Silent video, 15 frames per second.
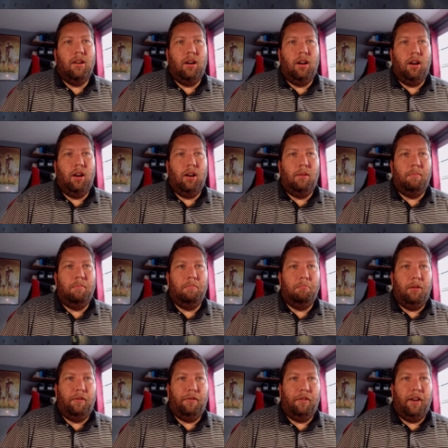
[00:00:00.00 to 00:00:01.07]
Um,
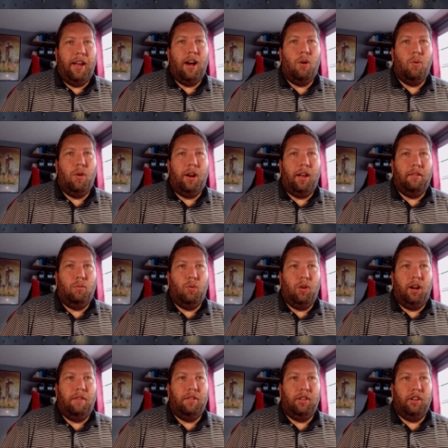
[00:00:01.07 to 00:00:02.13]
but for now, when it,
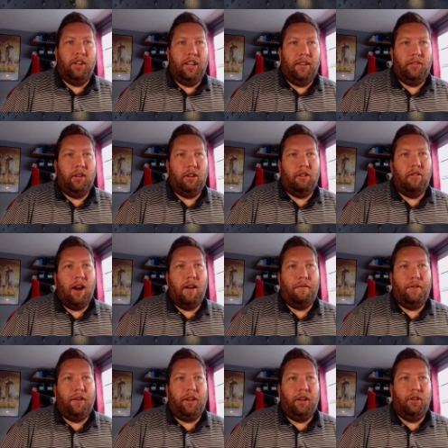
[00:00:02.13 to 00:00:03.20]
whenever there isn't a
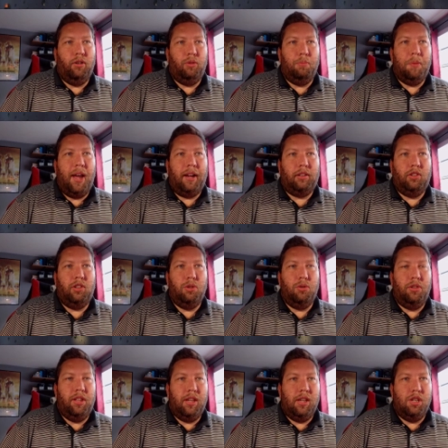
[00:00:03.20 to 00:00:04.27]
graphic, it goes back to
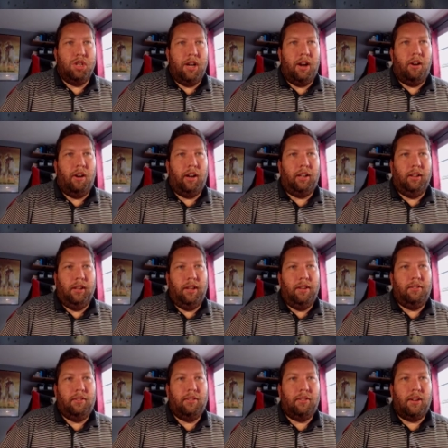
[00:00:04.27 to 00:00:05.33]
the generic
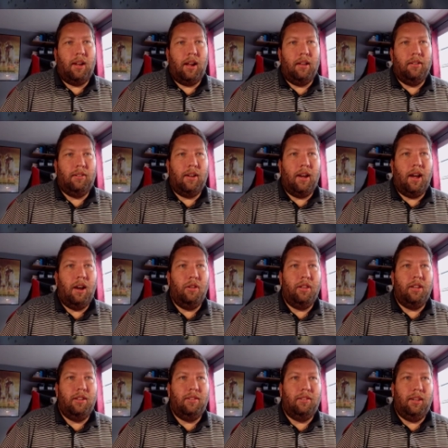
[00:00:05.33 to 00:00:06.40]
list so style that
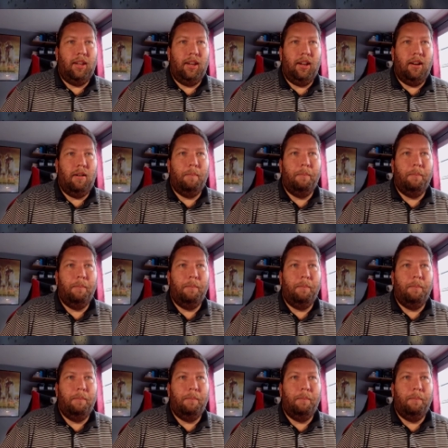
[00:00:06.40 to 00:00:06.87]
you see here.